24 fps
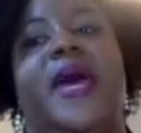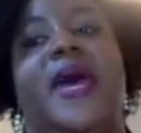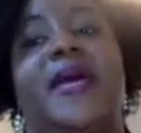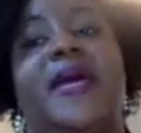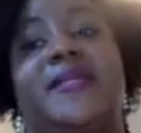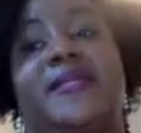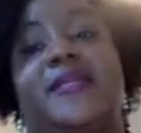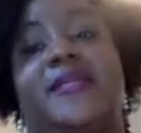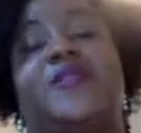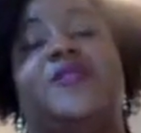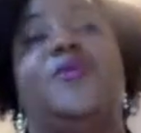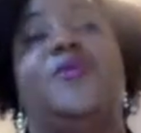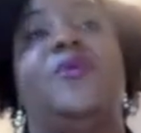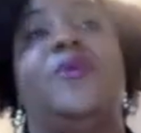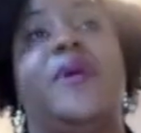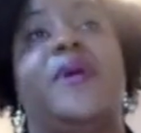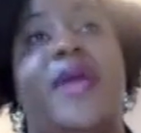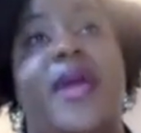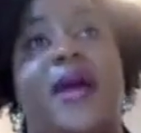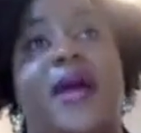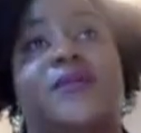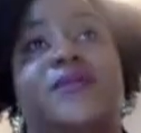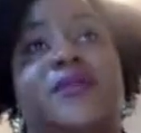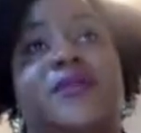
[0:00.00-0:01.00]
as a
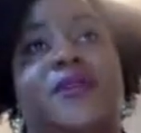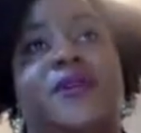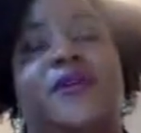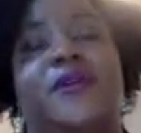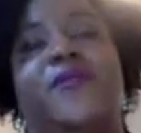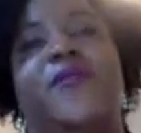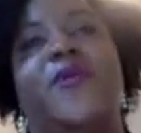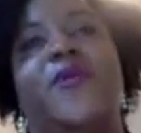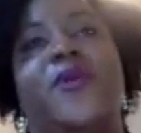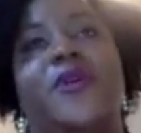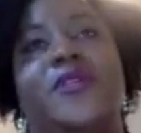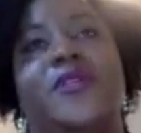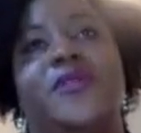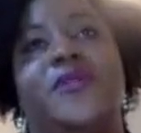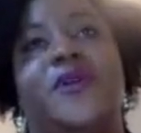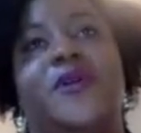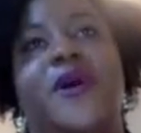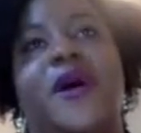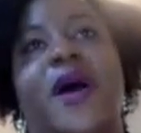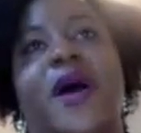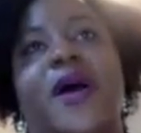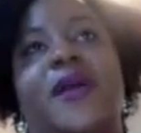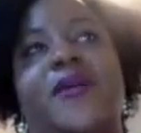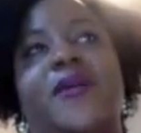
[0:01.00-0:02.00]
school counselor, of course,
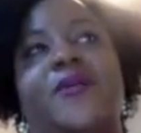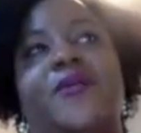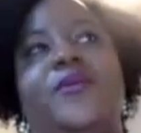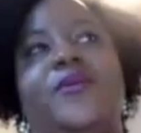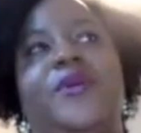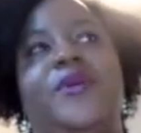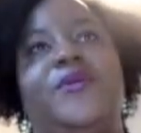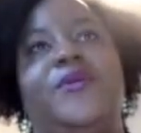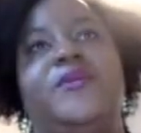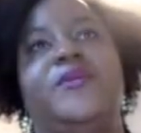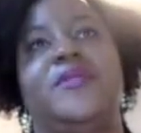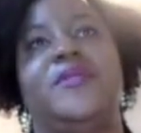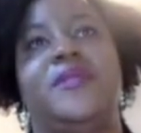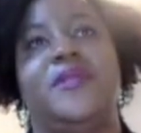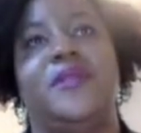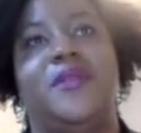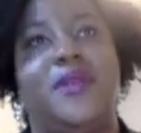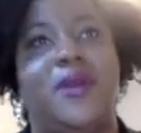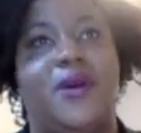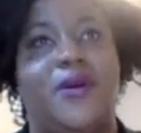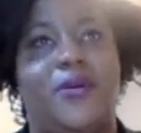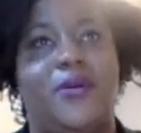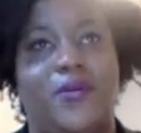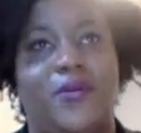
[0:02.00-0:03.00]
I don't use
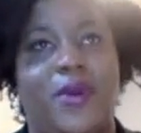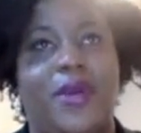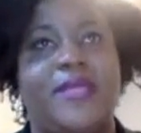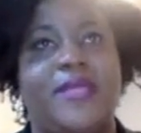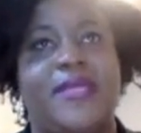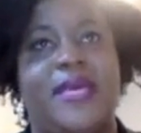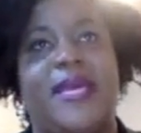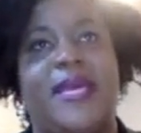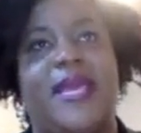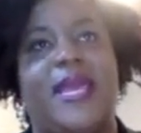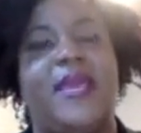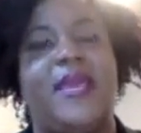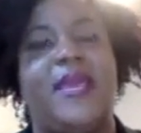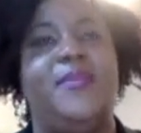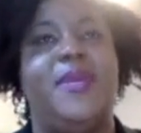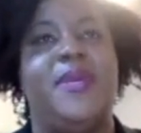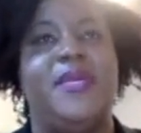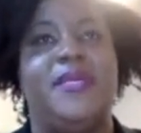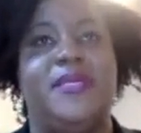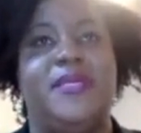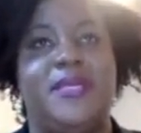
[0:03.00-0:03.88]
grades like A, B,